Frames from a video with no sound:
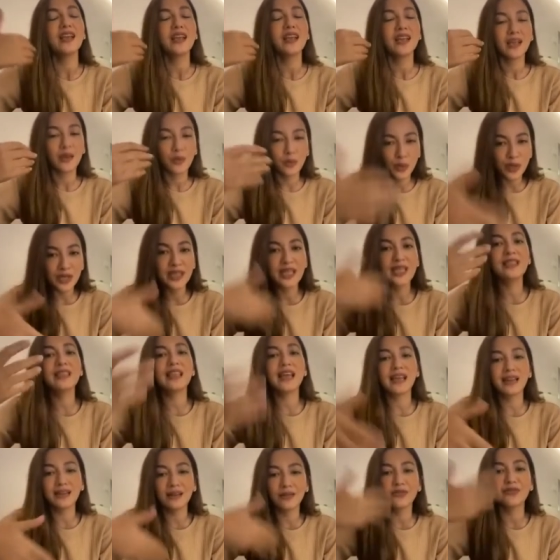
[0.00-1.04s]
within
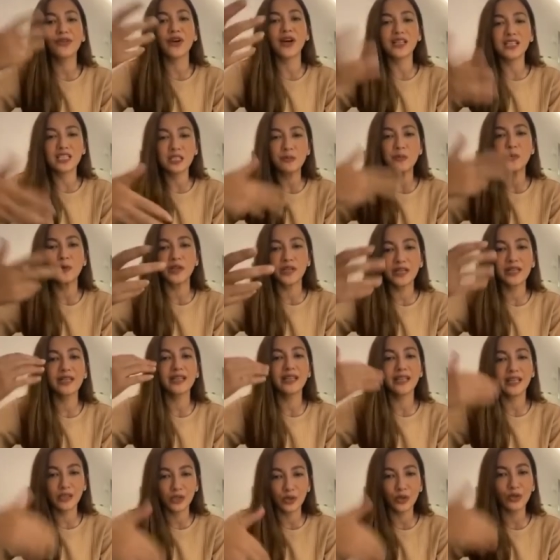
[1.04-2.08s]
that fun spirit,
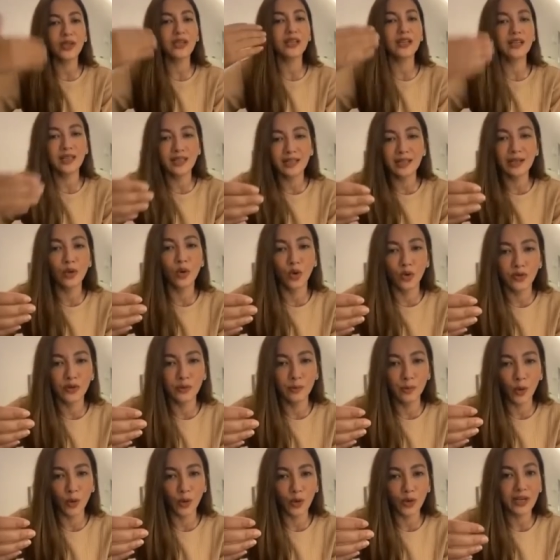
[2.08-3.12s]
he took it a little
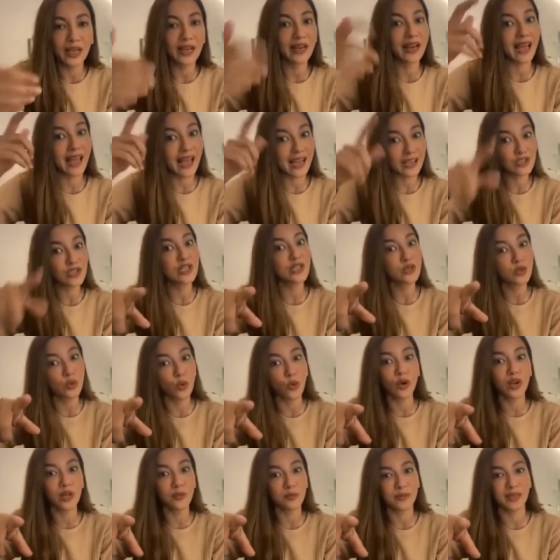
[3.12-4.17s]
overboard. And I actually
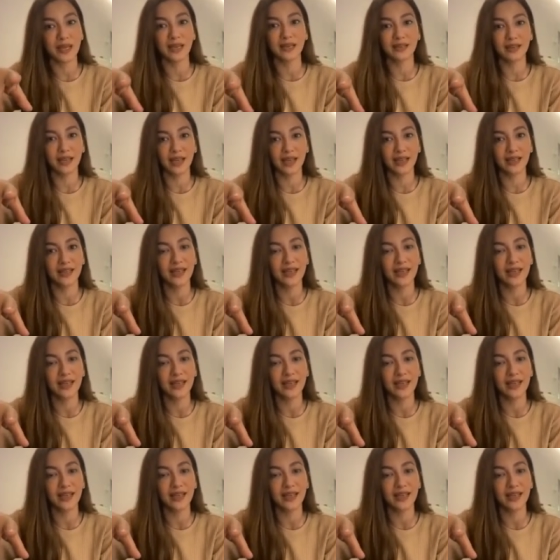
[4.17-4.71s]
told him that night,